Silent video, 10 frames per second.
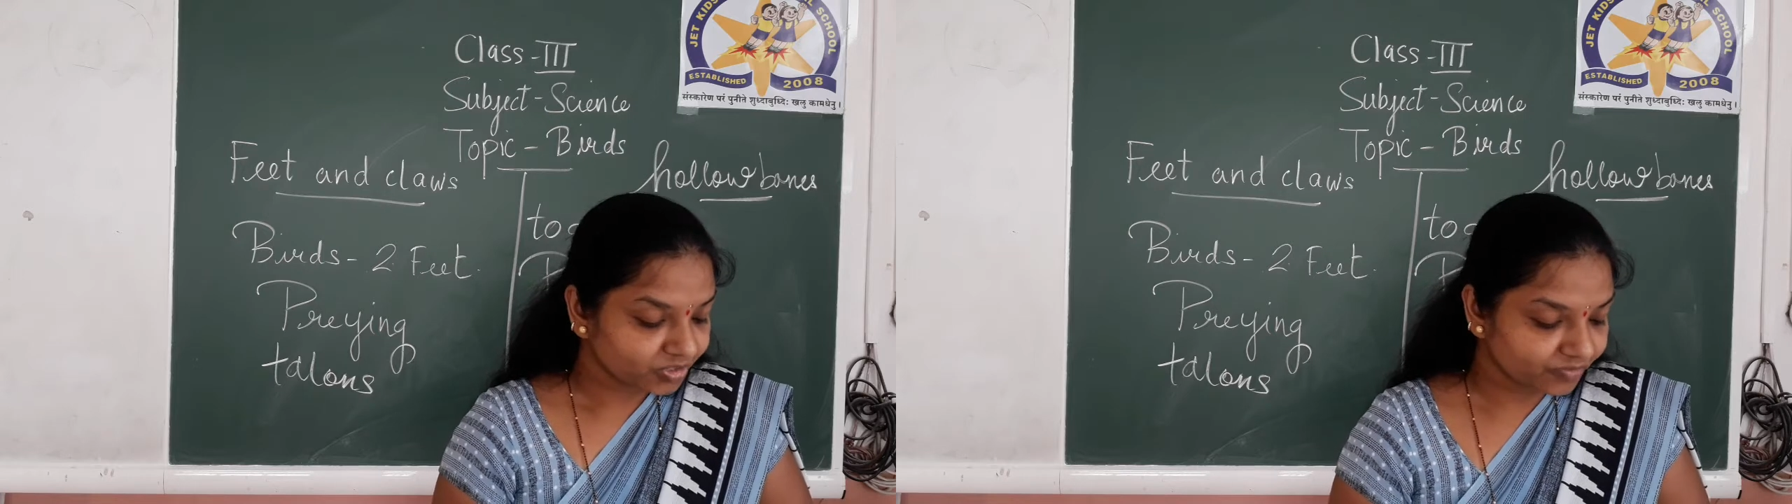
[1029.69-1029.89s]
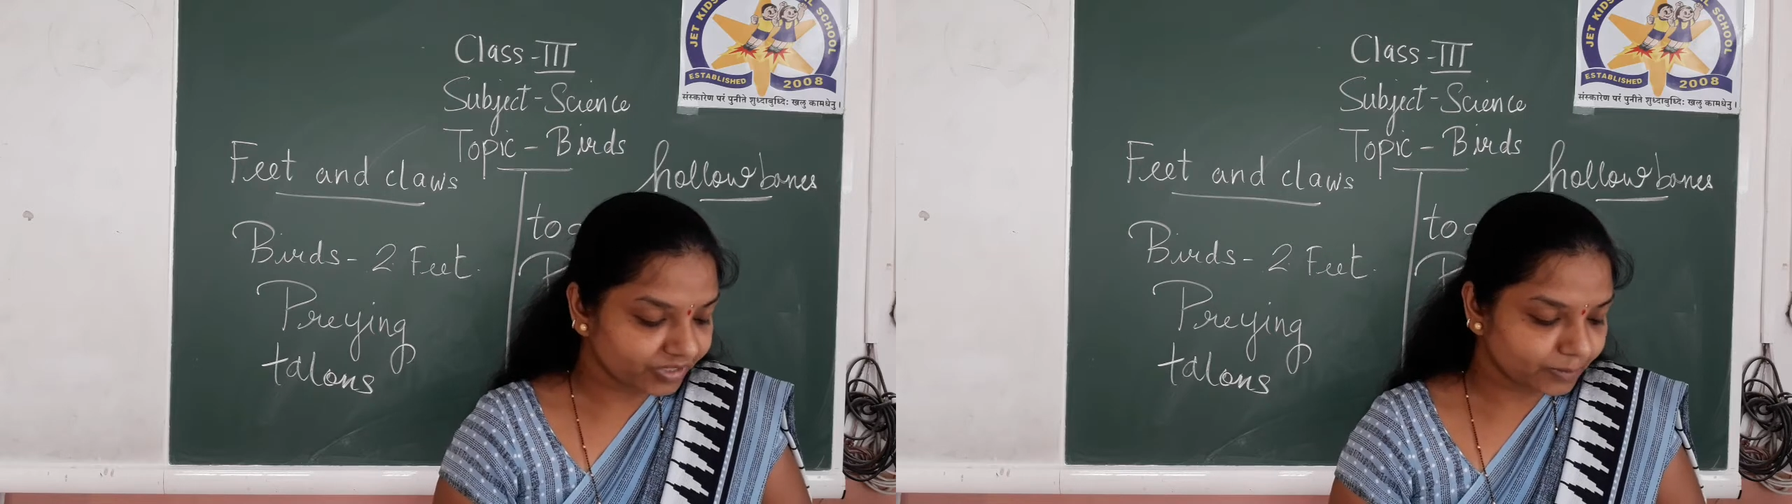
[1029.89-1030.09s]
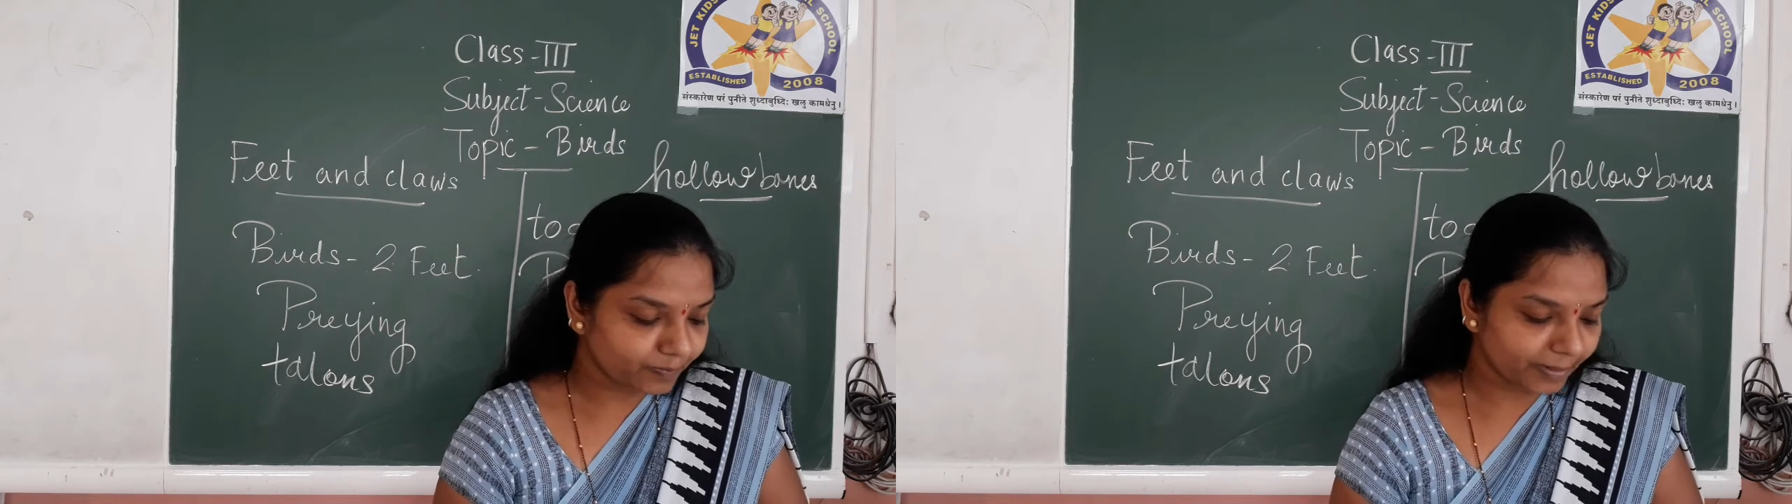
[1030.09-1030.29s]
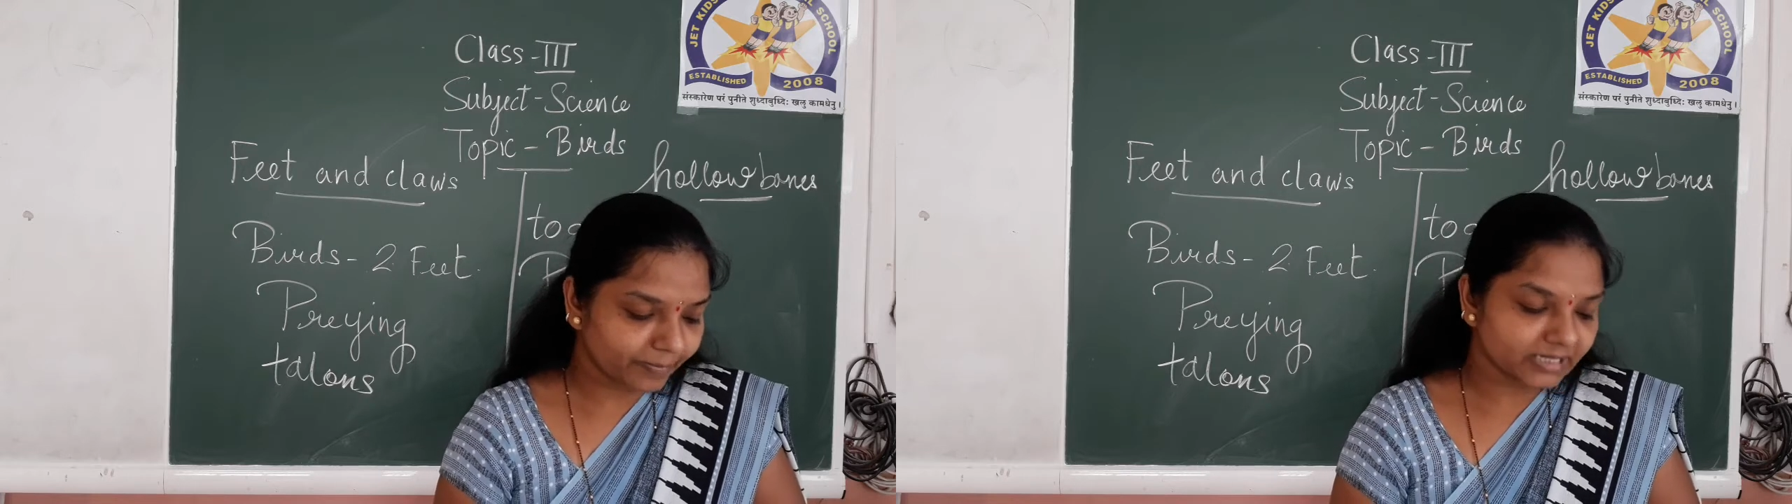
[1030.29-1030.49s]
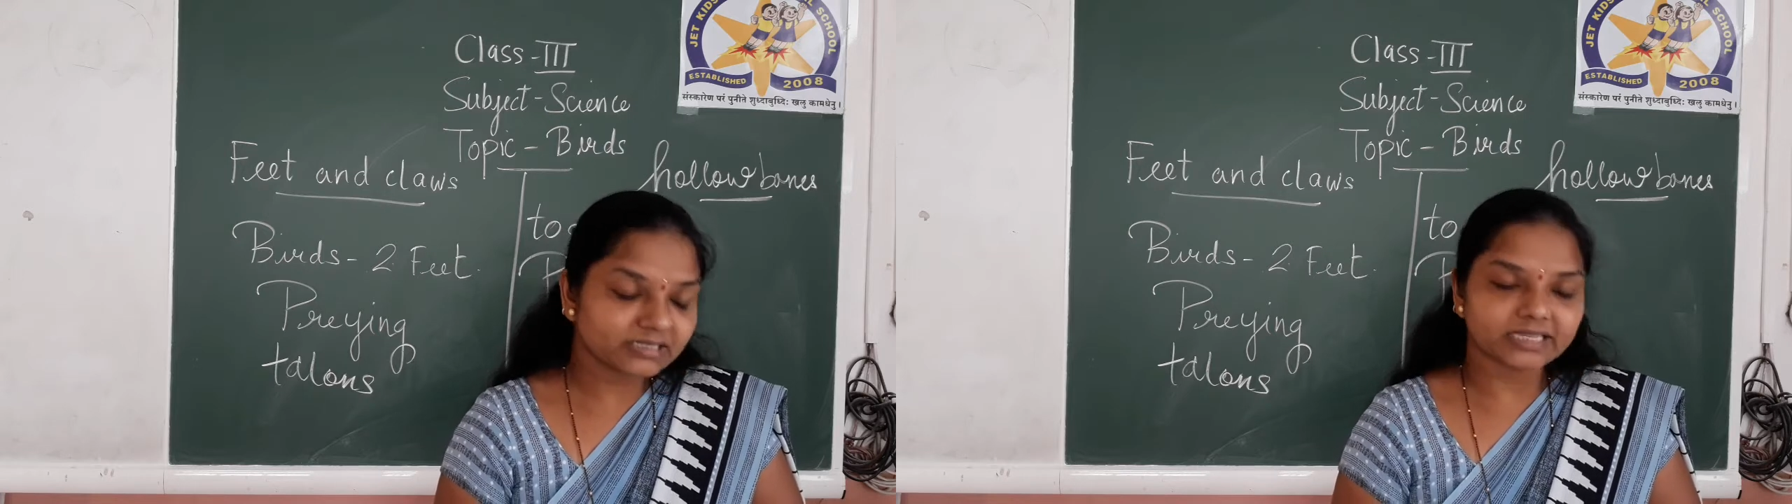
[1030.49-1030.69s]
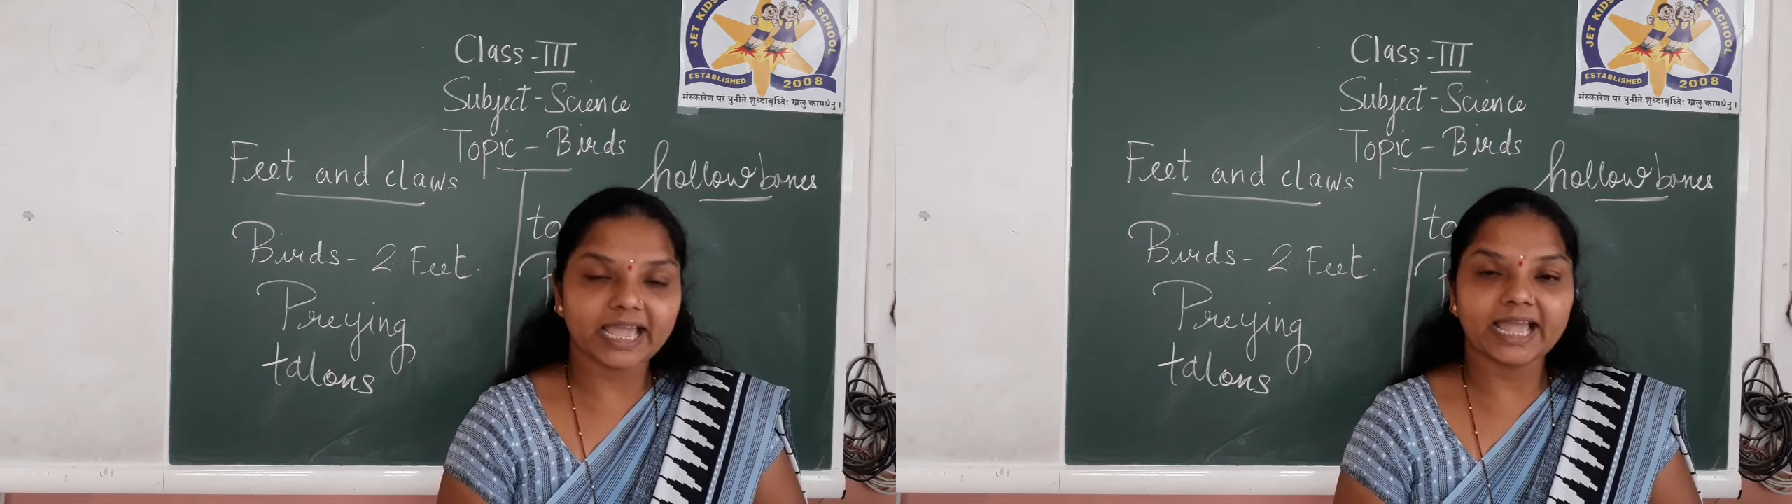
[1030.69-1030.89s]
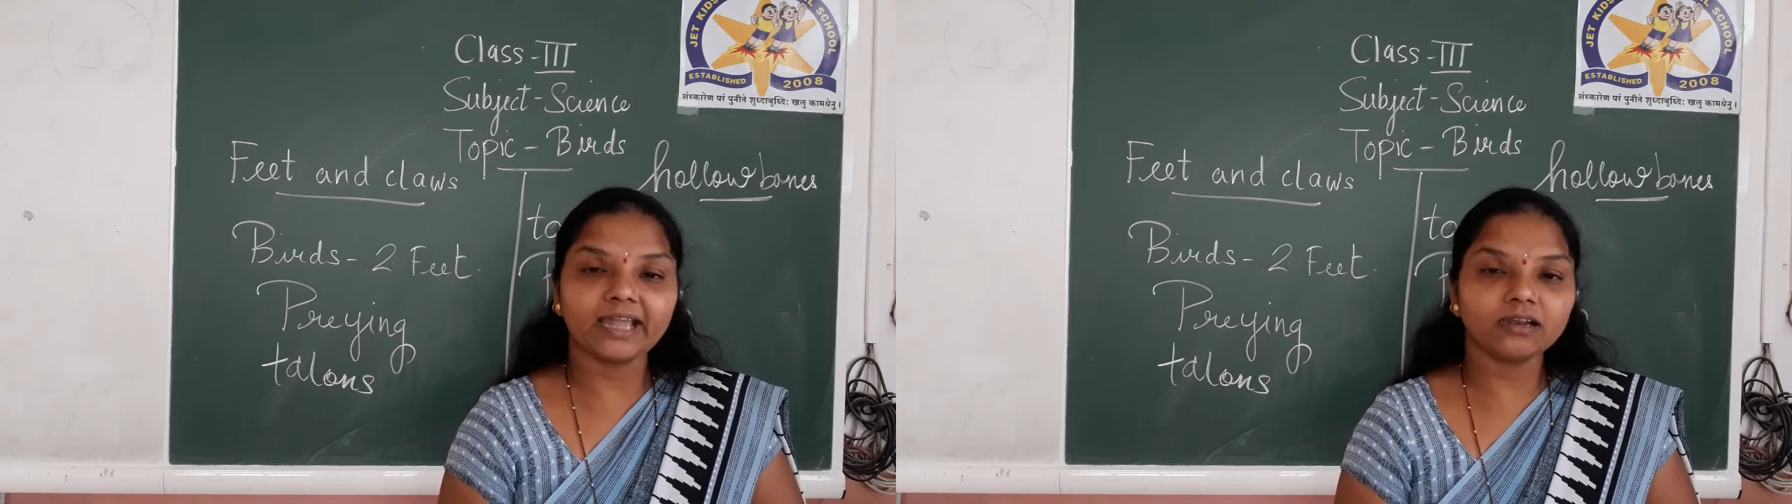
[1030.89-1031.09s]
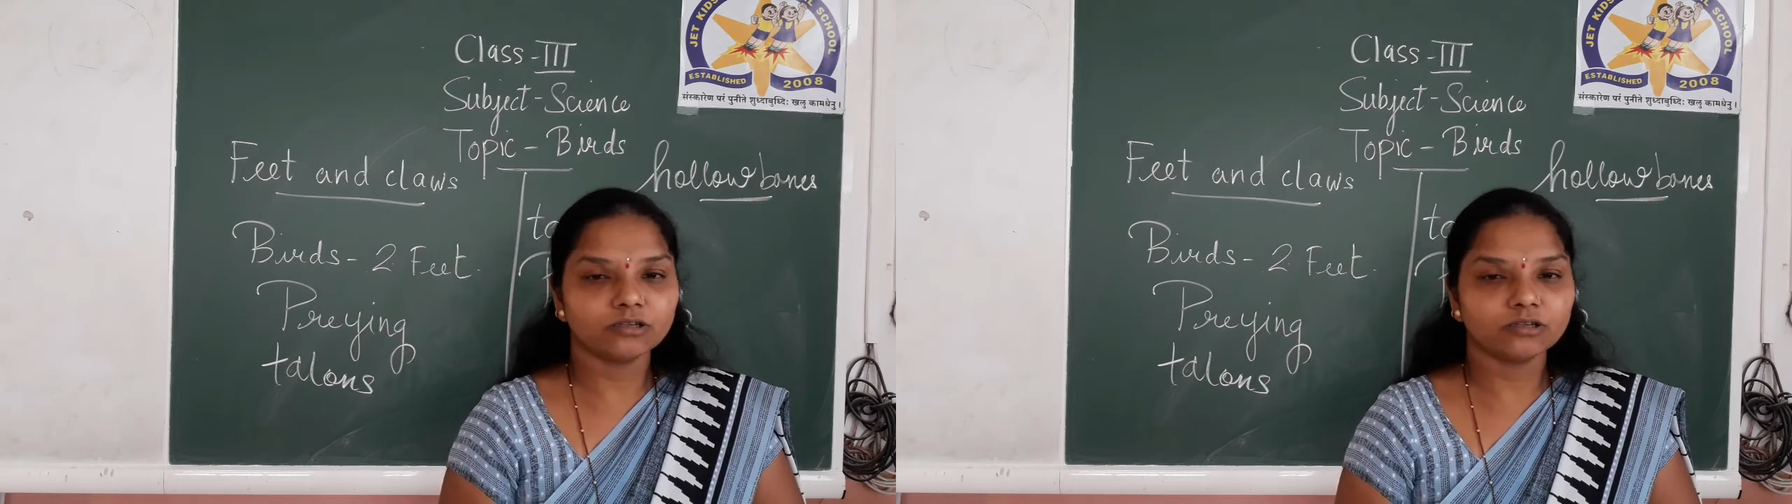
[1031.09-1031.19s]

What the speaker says: with pebbles and